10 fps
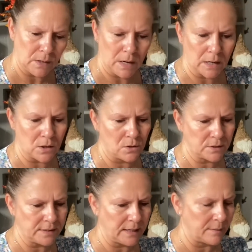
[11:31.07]
I can't
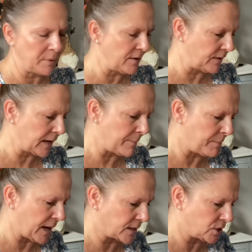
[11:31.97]
see it, but if I get
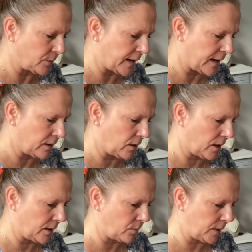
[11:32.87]
back to it,
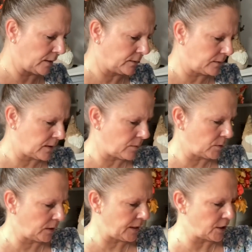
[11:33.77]
I will
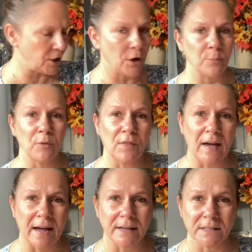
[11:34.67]
let you know. But
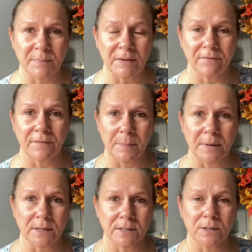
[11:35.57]
that has been
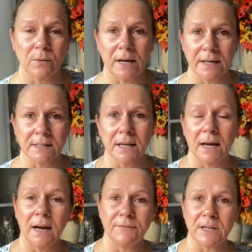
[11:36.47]
fabulous. So like I say,
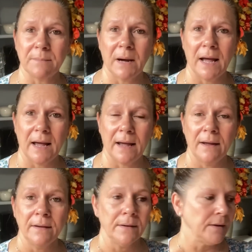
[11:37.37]
I left it in my hair
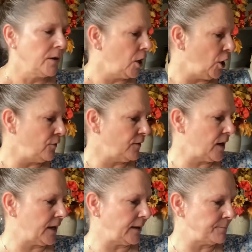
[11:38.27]

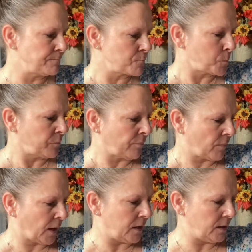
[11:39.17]
overnight,
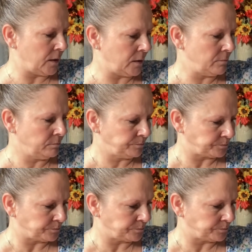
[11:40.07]
and